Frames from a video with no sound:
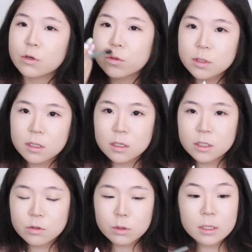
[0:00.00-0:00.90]
your nose
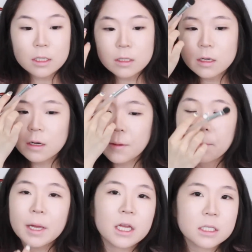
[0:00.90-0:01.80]
contour can look
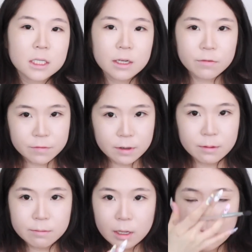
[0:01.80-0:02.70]
amazing
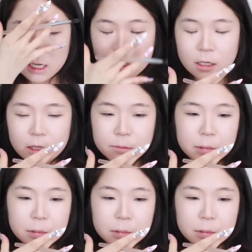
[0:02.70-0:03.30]
from head on,